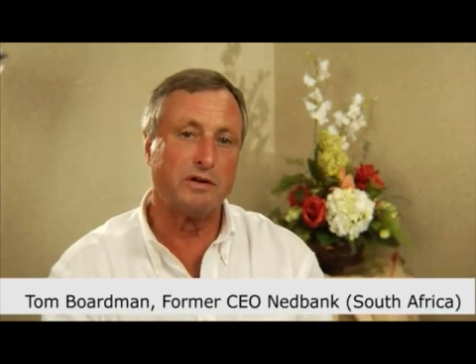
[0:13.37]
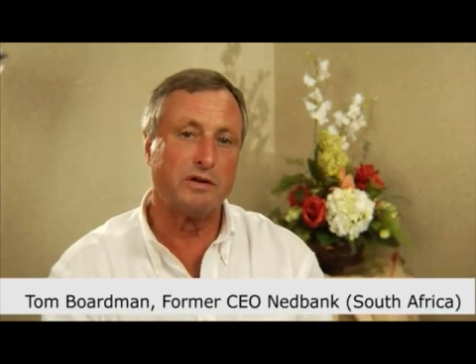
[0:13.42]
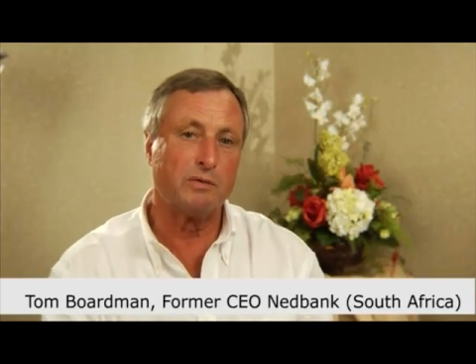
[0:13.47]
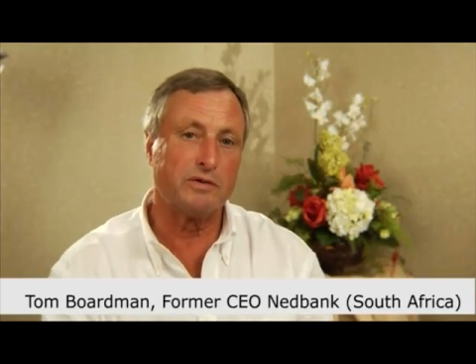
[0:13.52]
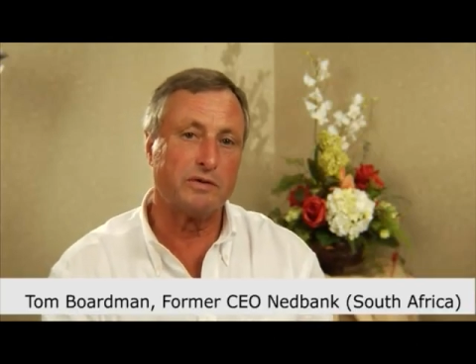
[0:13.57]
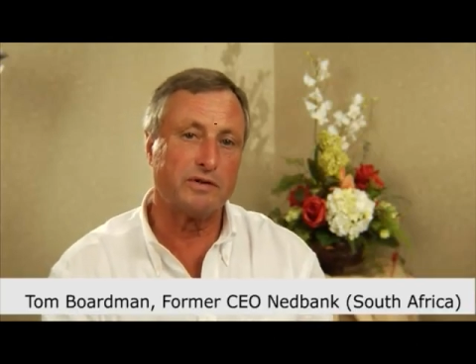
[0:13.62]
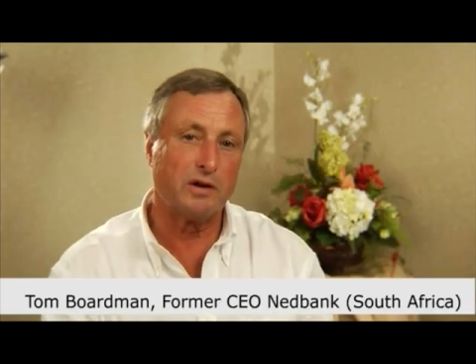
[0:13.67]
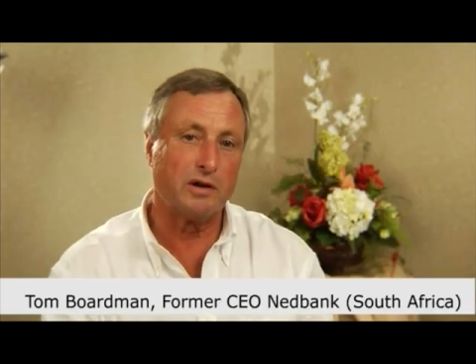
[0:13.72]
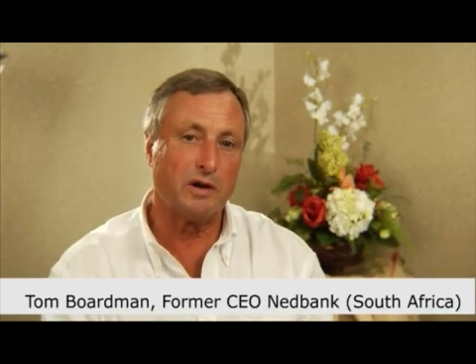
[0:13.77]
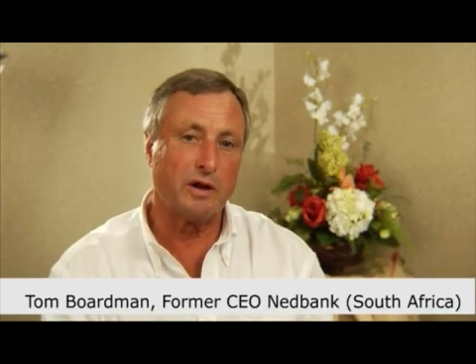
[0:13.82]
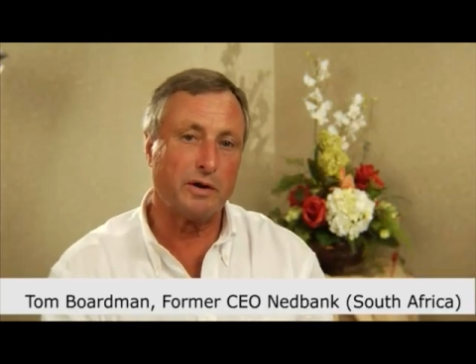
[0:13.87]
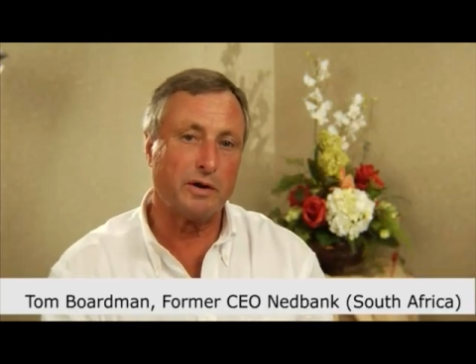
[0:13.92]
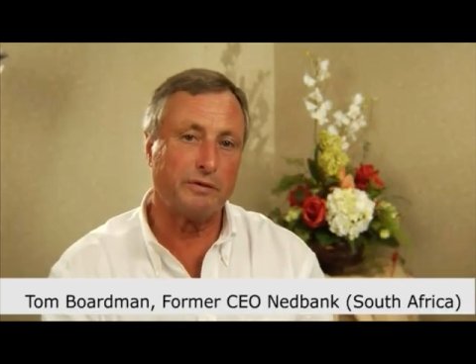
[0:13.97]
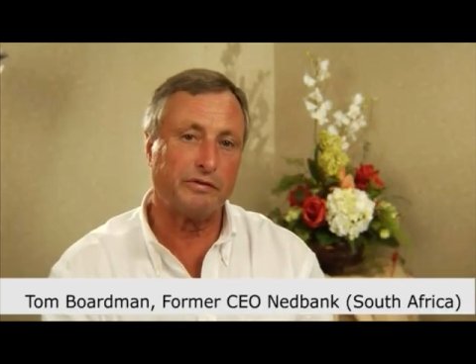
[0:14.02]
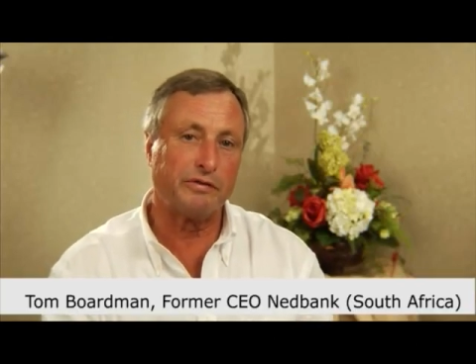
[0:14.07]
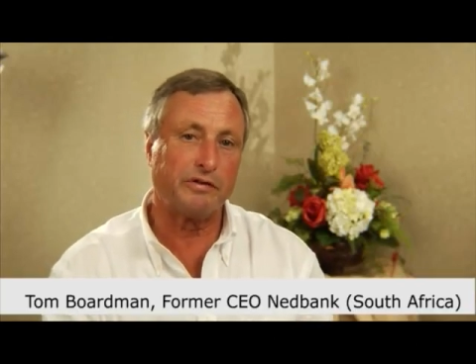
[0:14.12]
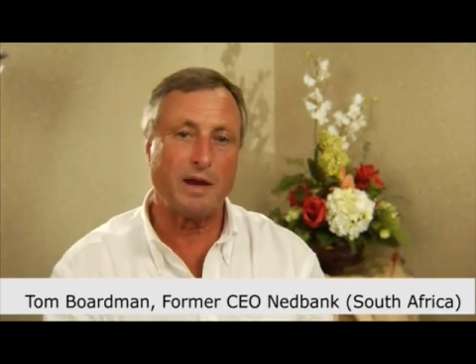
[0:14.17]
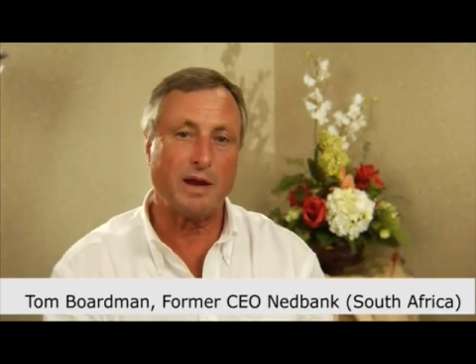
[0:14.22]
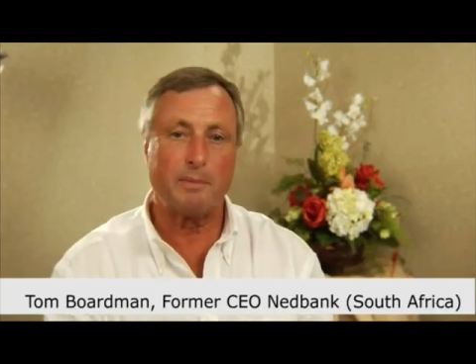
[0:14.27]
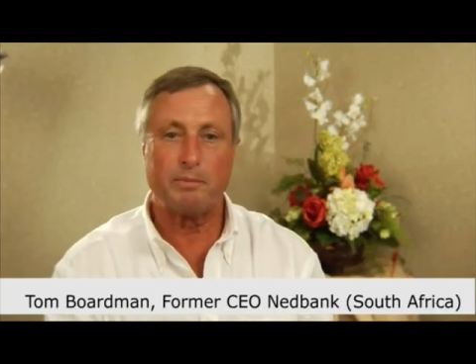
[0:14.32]
there was a lot
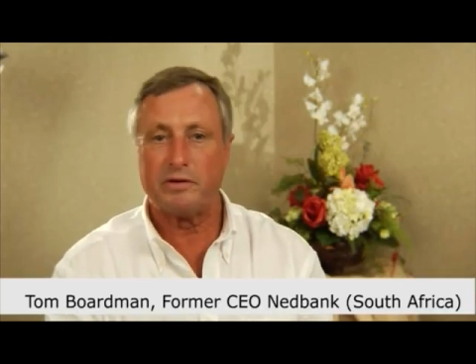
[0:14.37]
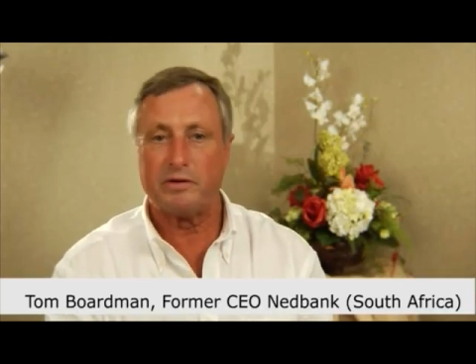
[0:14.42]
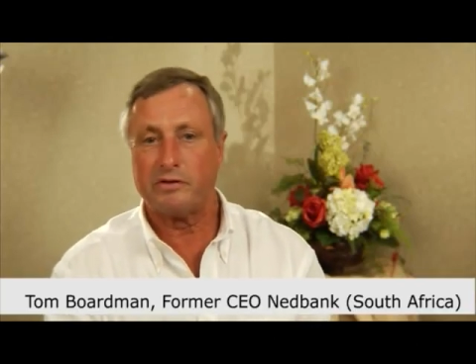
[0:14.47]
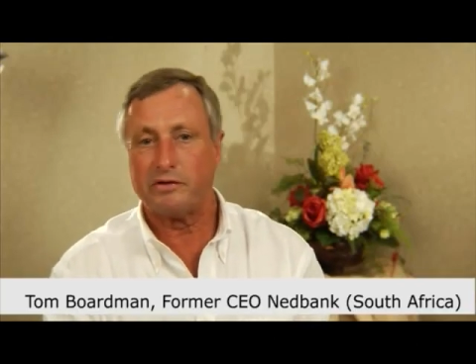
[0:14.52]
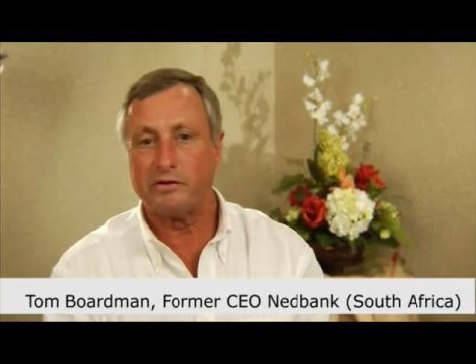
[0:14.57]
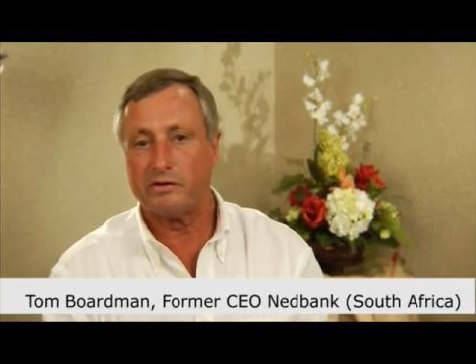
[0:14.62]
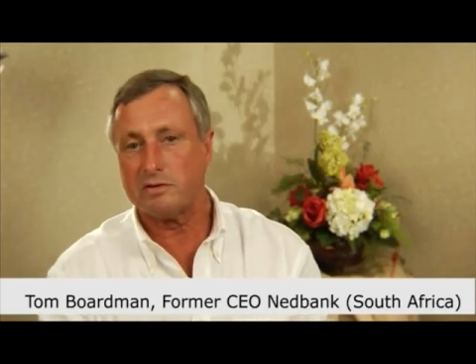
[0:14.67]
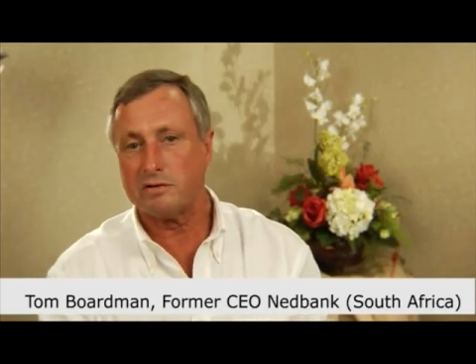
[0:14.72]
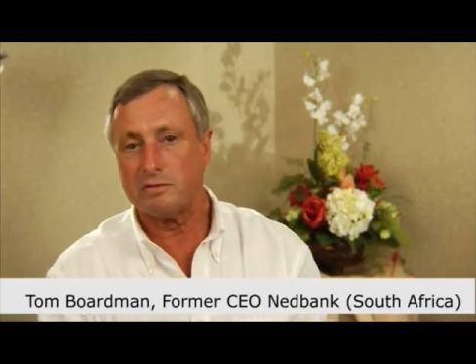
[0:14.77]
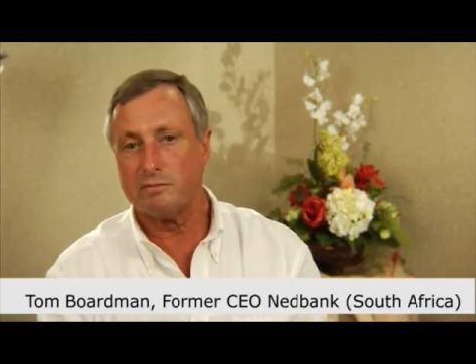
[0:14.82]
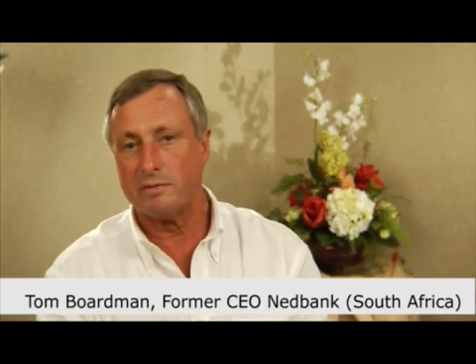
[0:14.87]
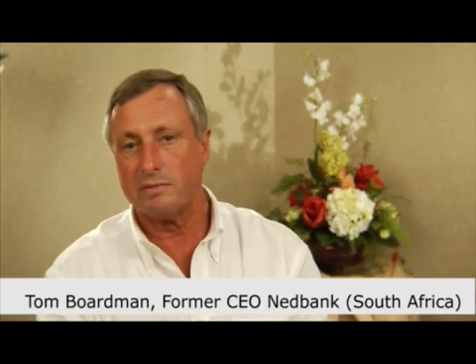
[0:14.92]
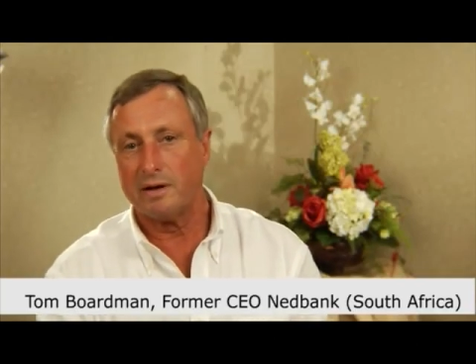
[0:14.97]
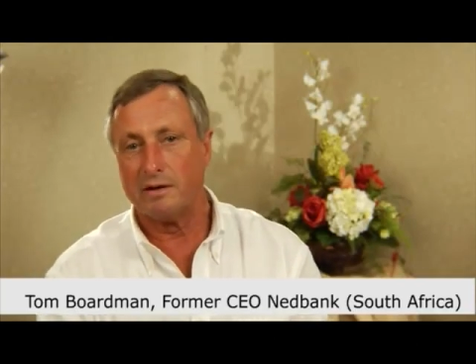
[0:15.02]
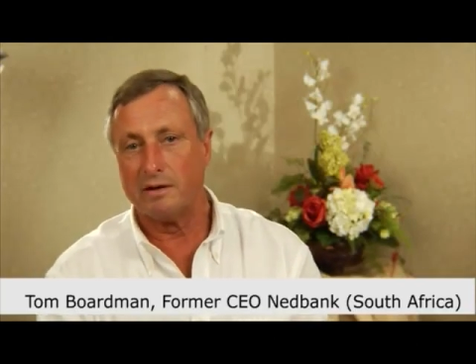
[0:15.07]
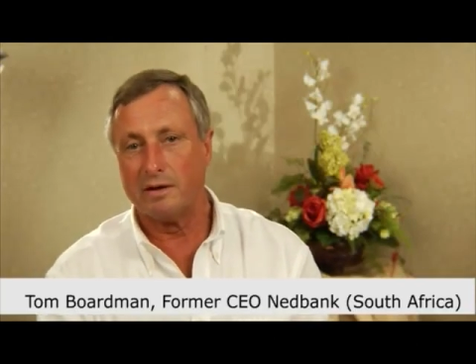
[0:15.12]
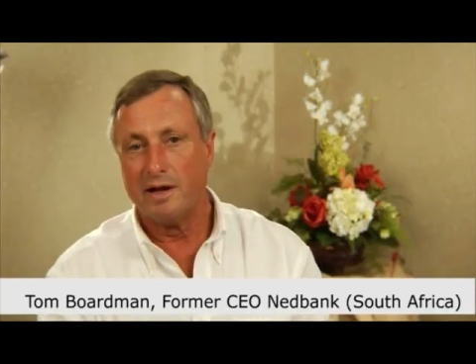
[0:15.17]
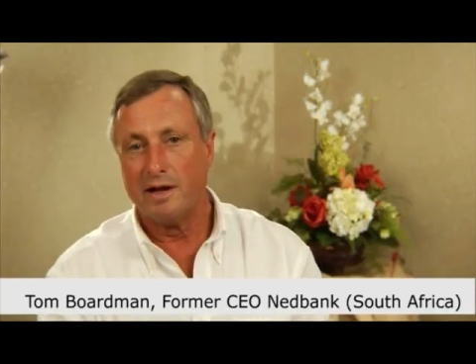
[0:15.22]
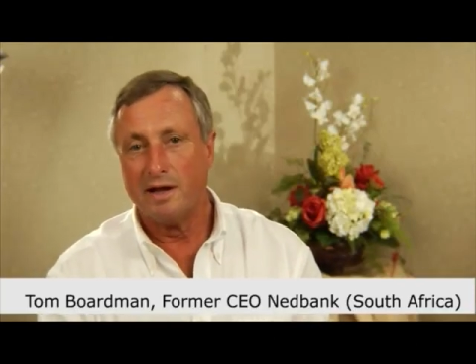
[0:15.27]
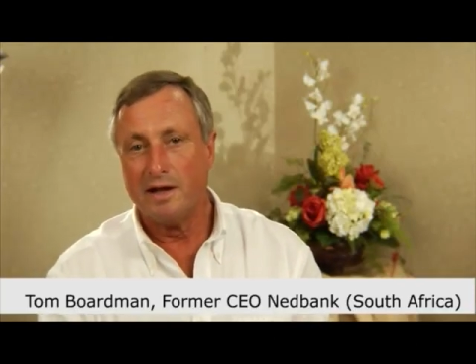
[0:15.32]
of skepticism
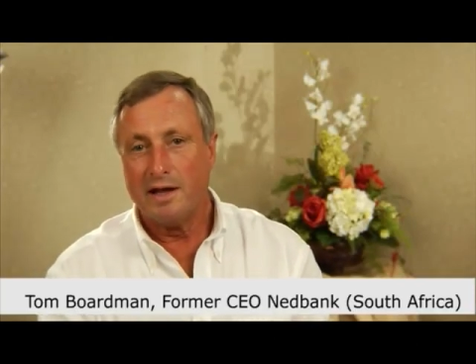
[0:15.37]
and